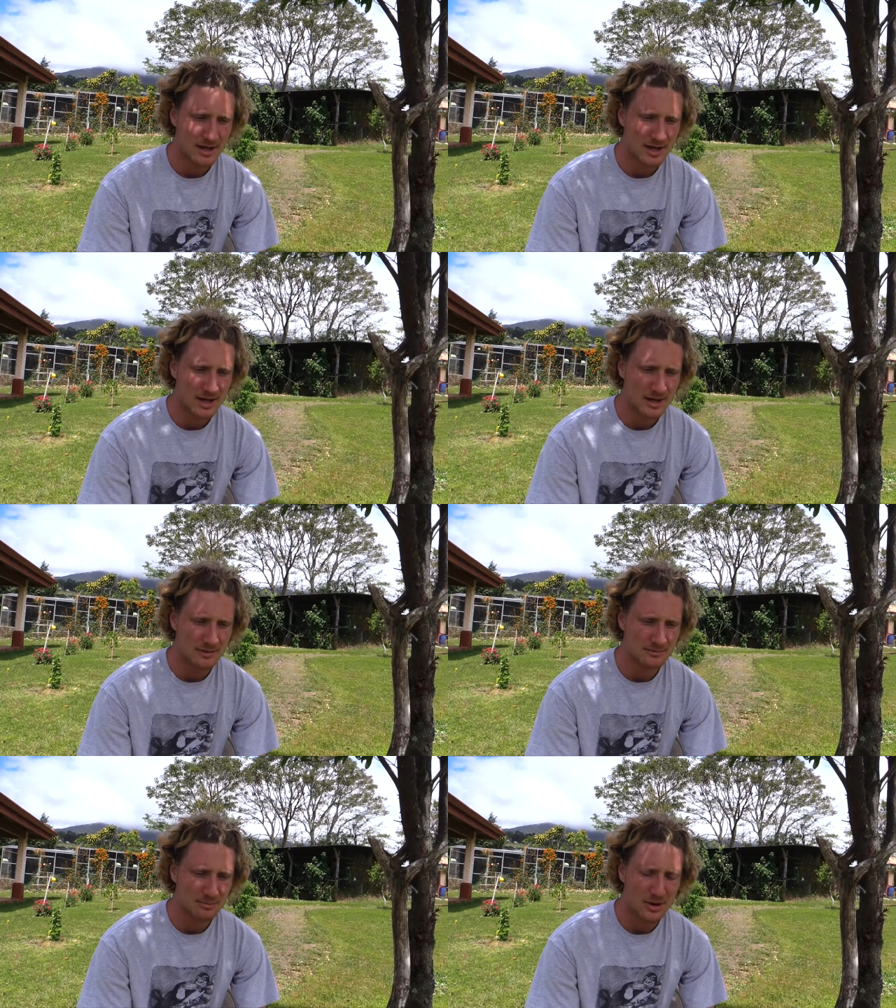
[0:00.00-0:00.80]
I
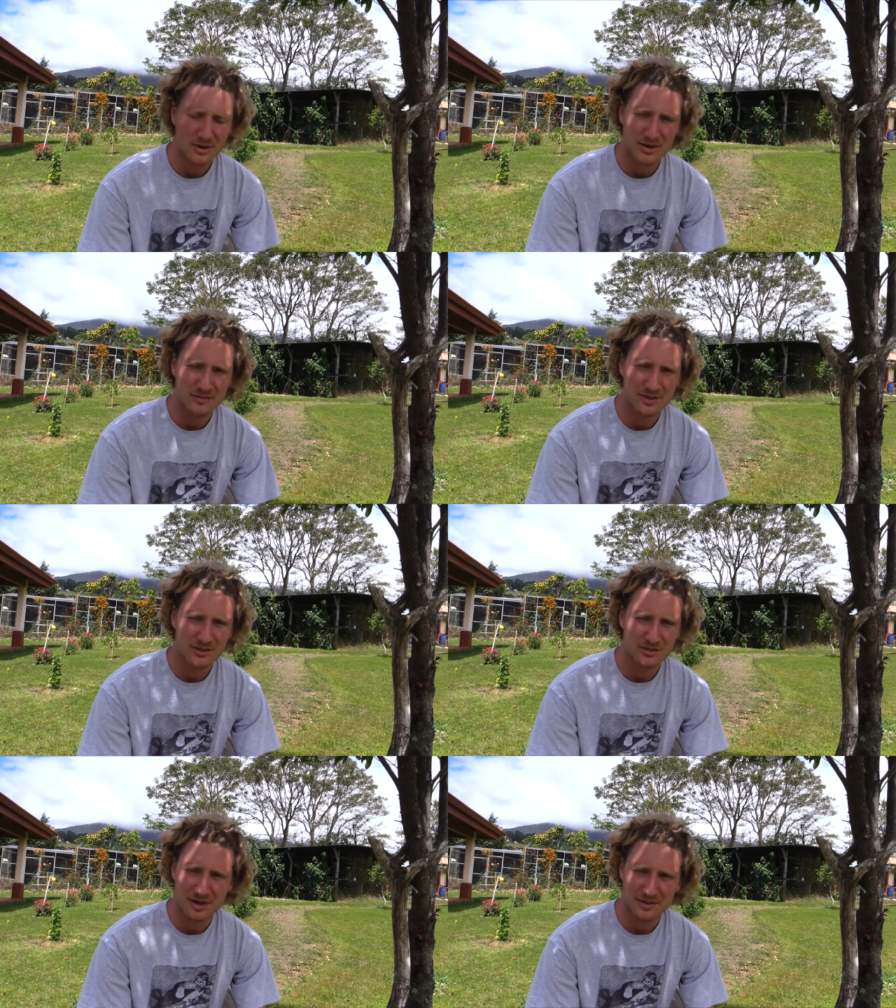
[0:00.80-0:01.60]
am part of
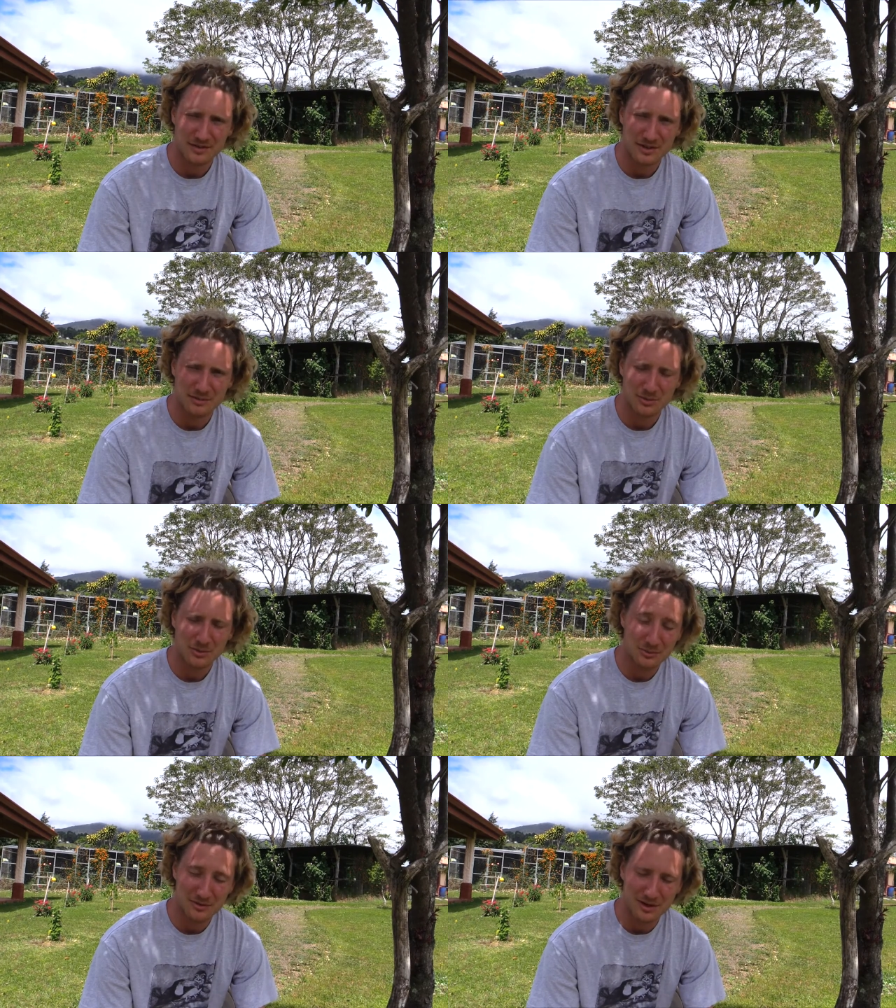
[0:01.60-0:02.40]
the Sloth team
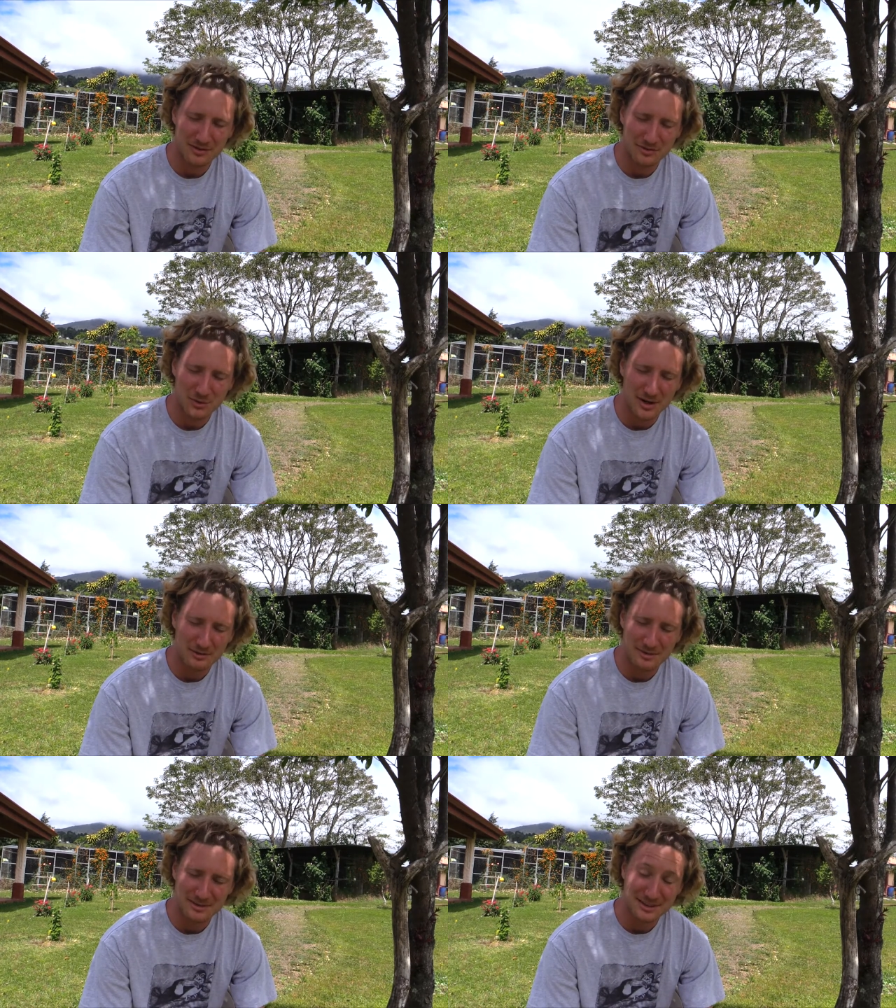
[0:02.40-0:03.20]
or Sloth
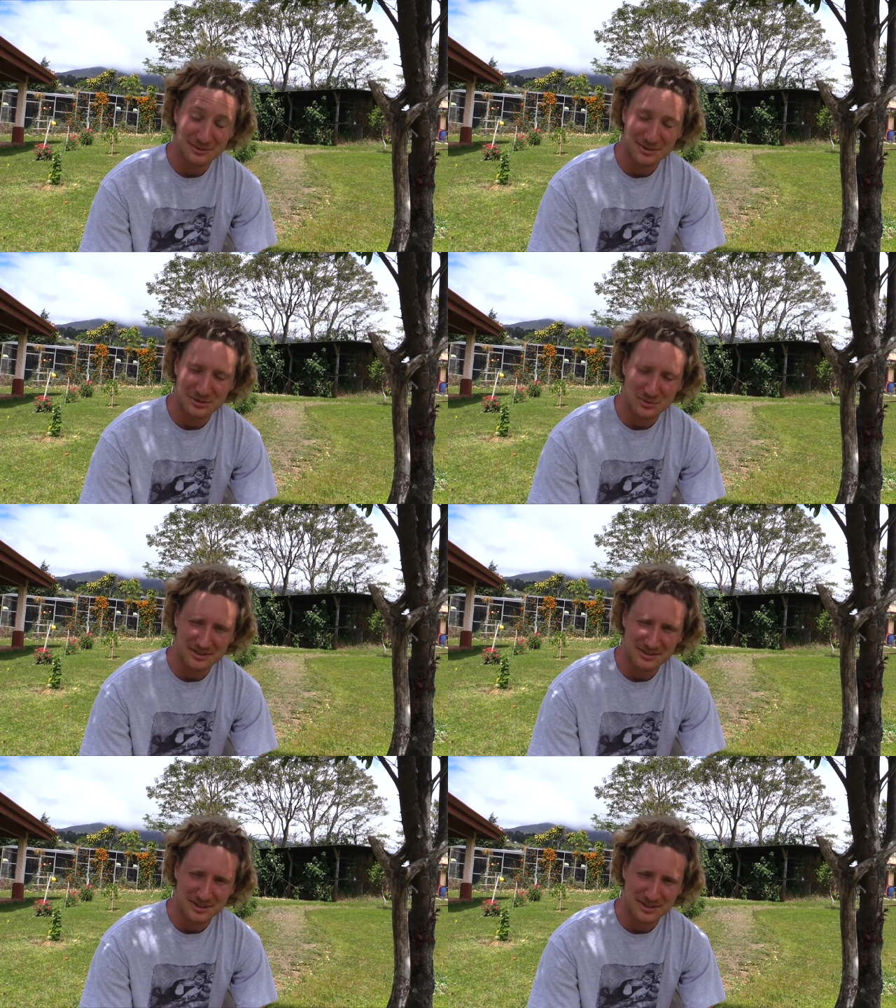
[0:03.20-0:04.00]
squad, as, we like to